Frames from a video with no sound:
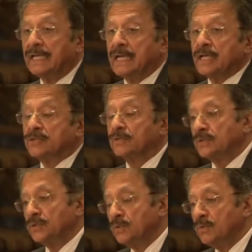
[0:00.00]
So the
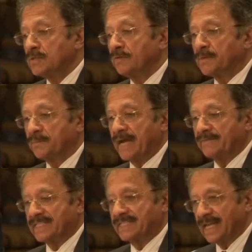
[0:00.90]
use of the private
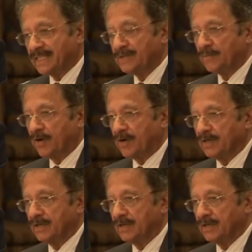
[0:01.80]
sector model